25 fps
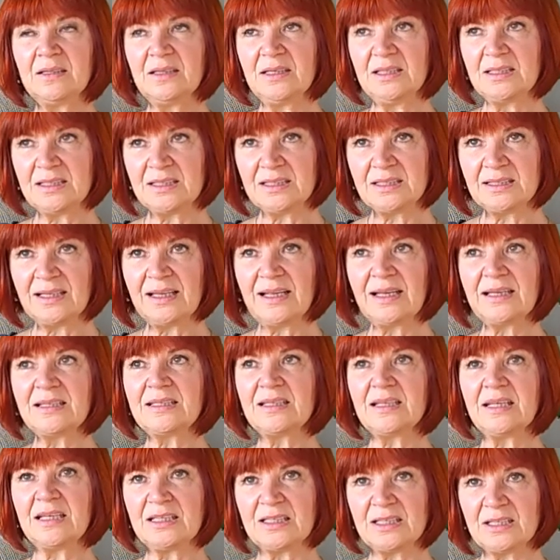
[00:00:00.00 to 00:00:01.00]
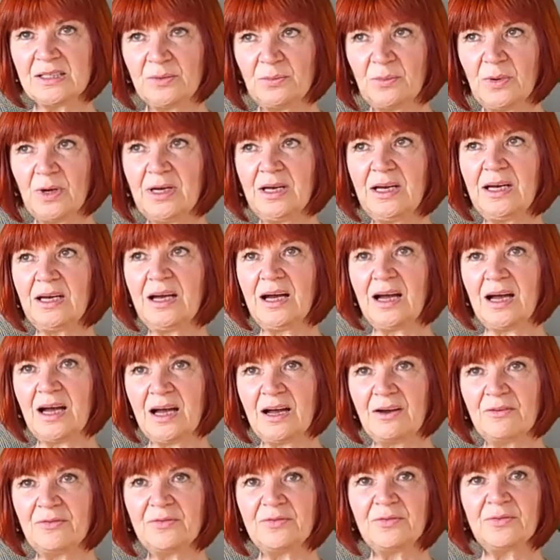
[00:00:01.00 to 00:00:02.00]
It's less. It's 1.5.
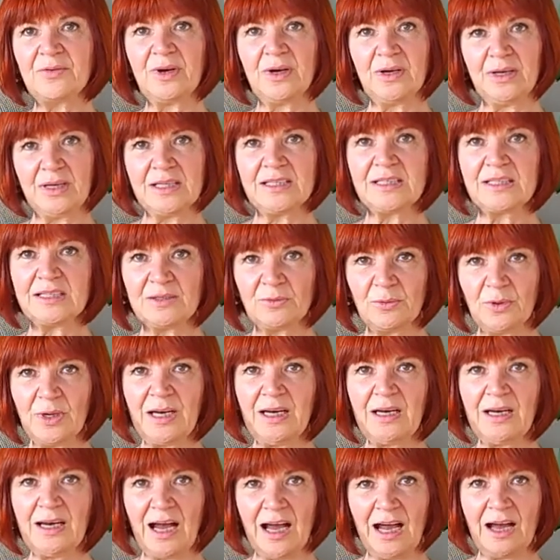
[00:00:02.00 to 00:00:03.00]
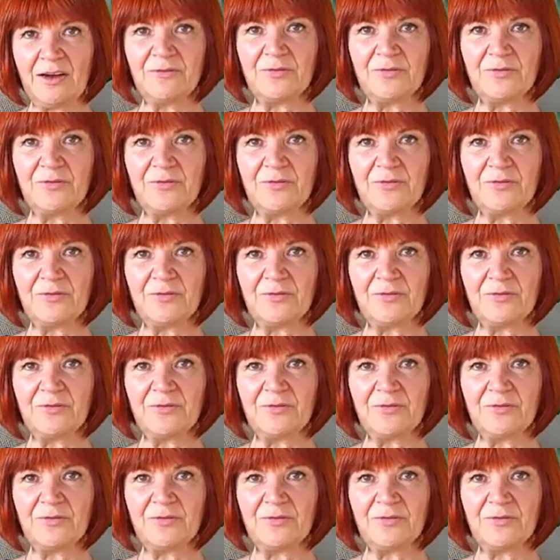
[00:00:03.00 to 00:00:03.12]
It's 1.5